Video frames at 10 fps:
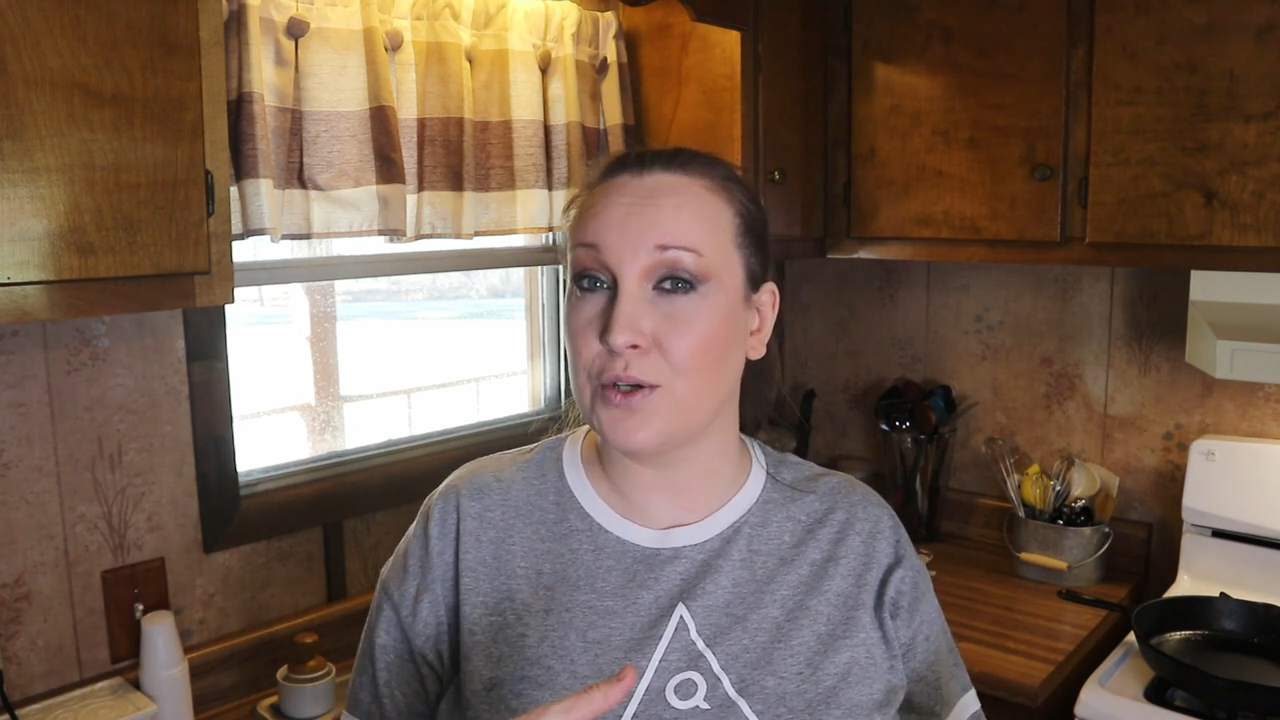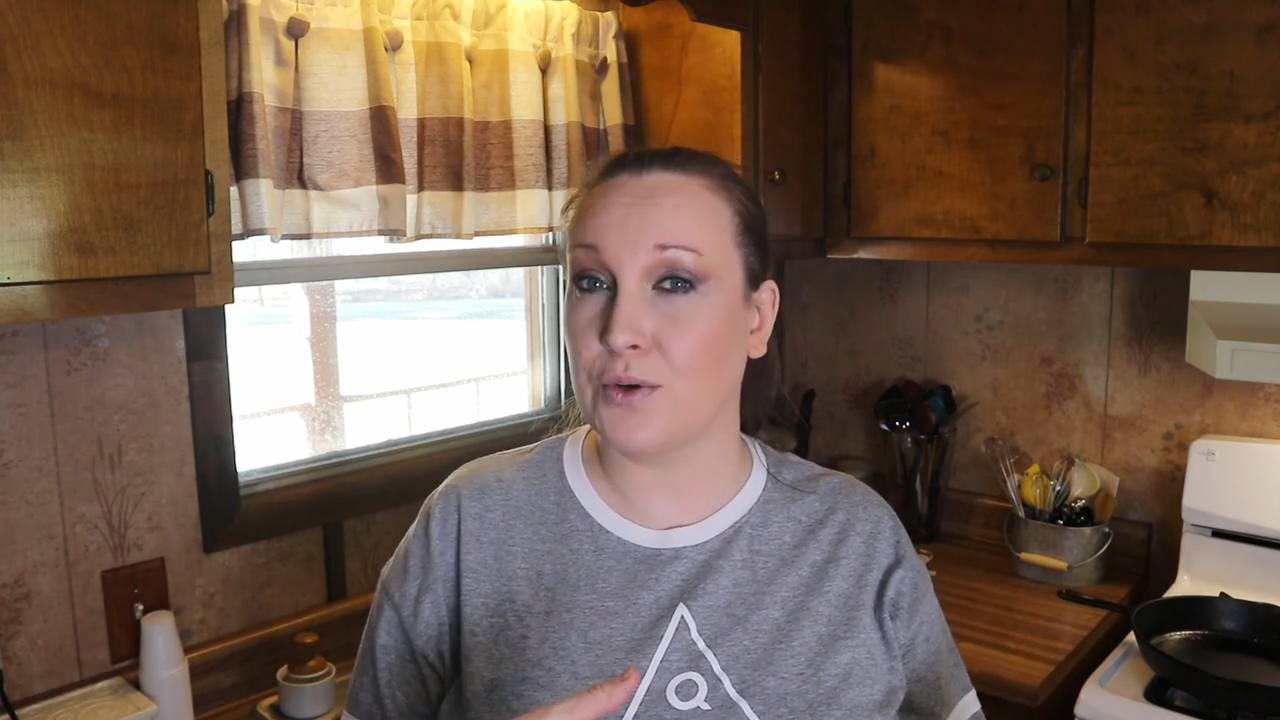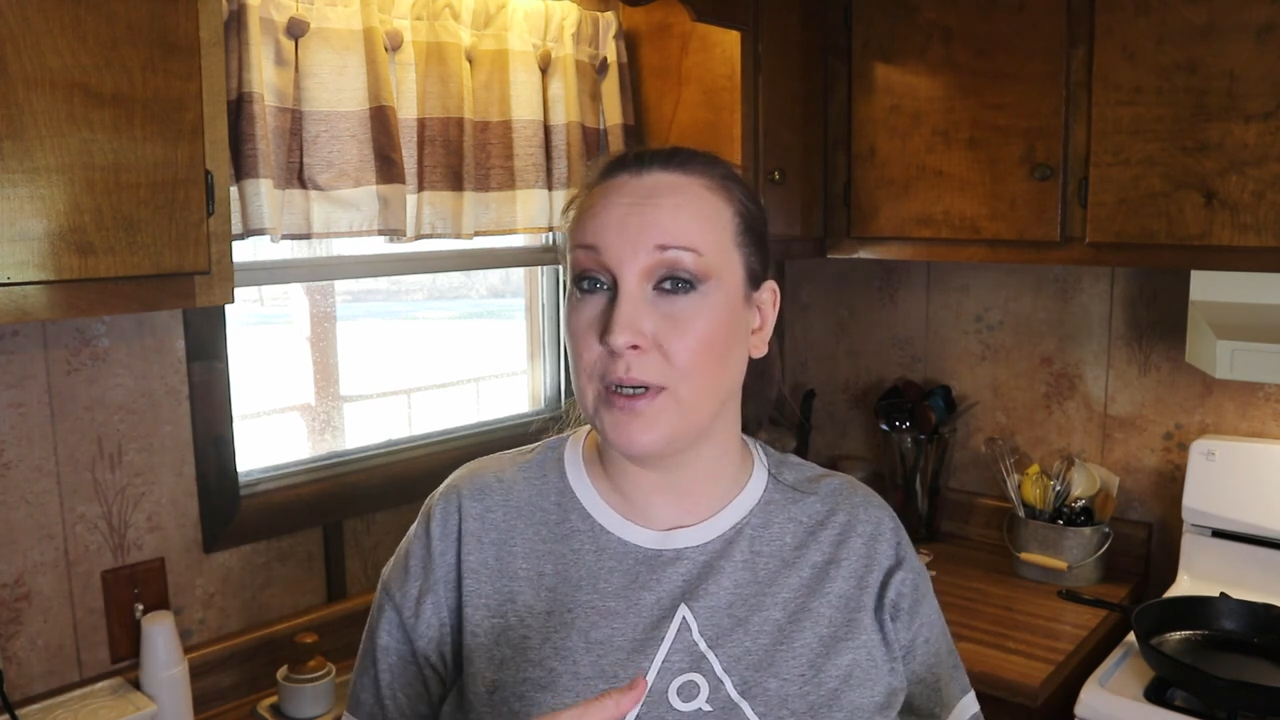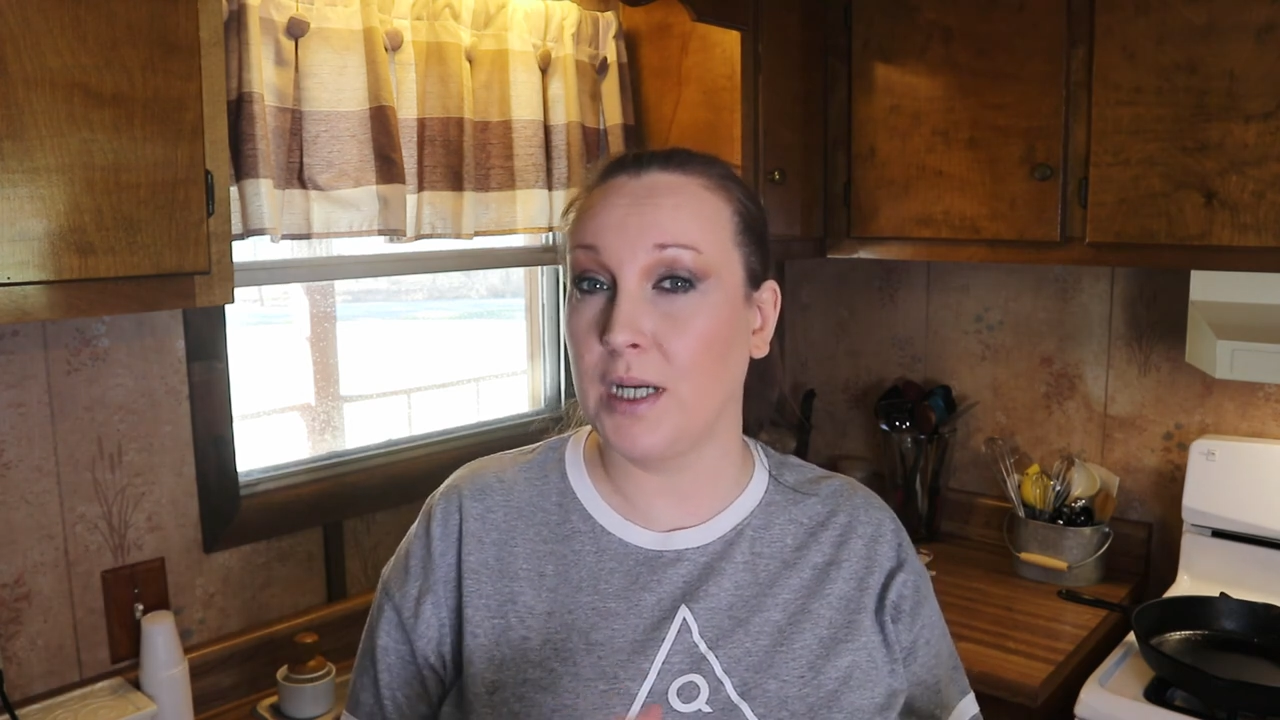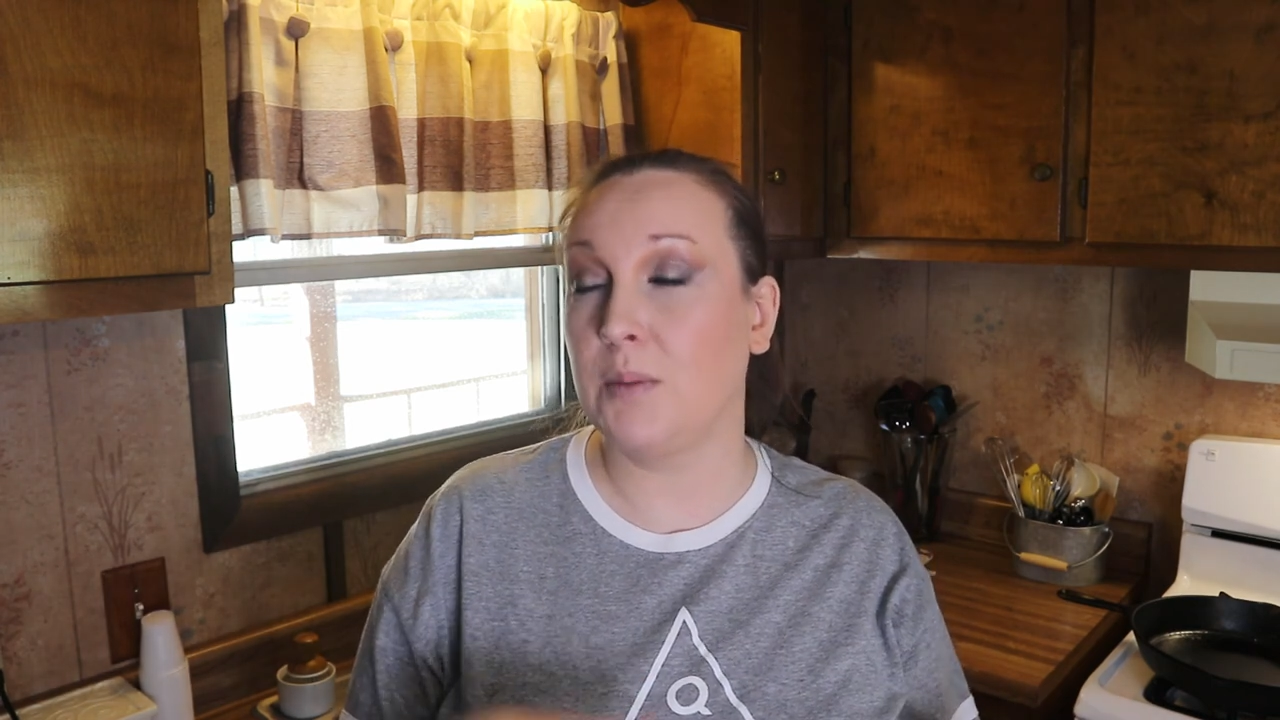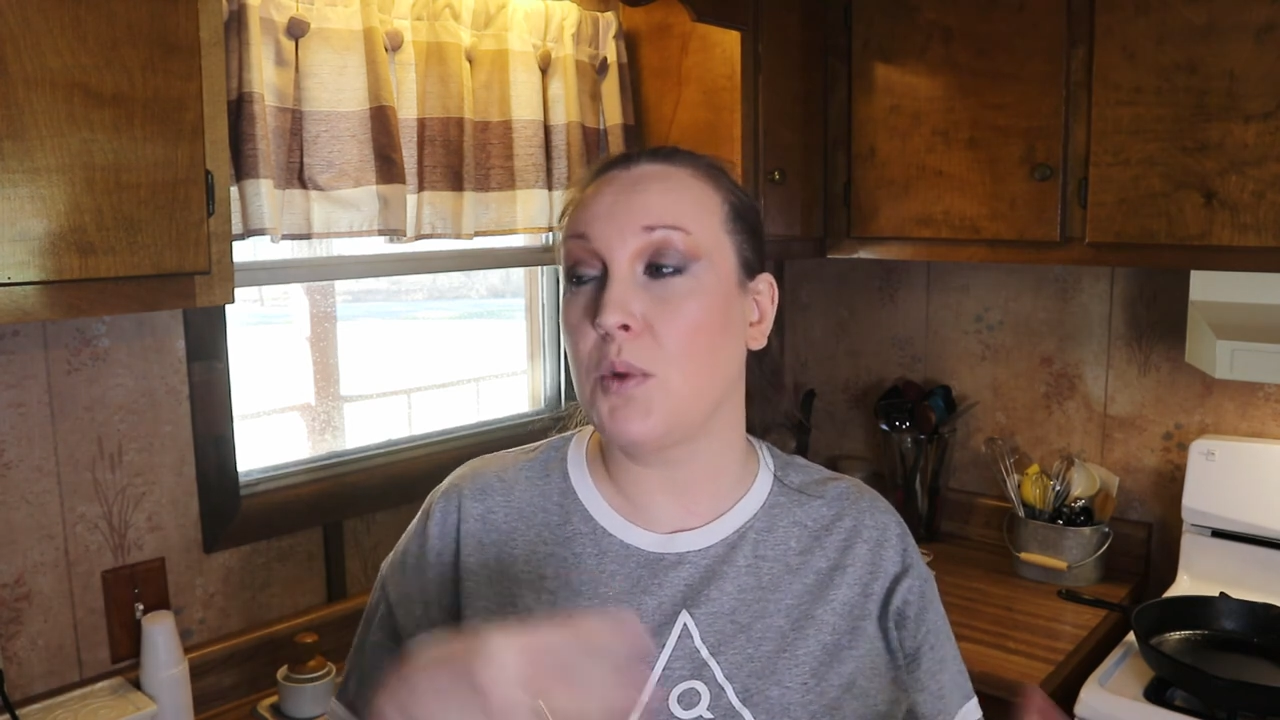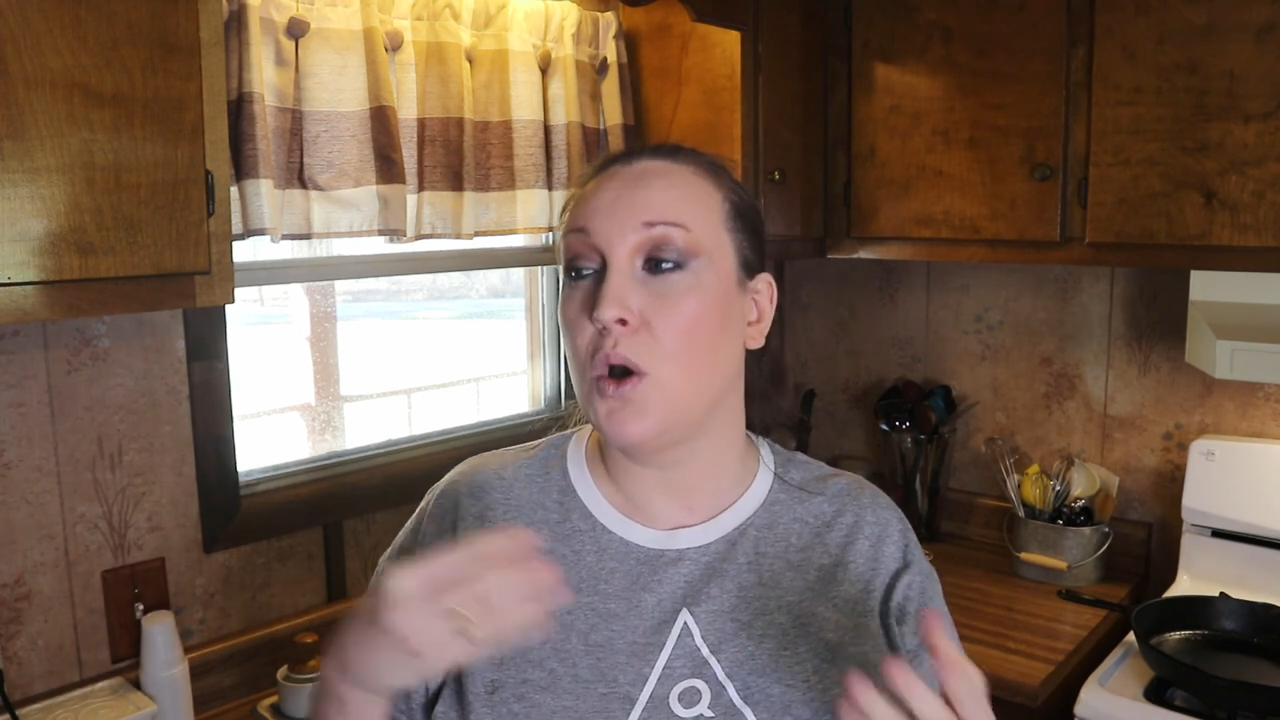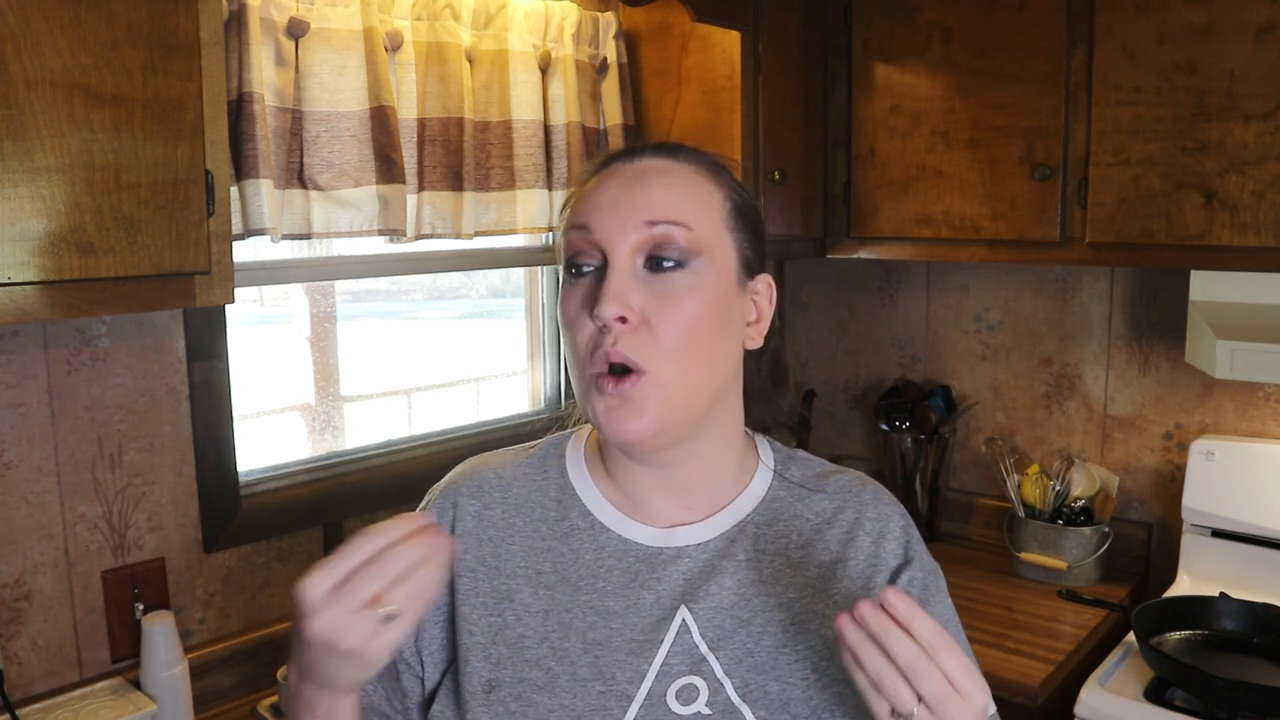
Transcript: cream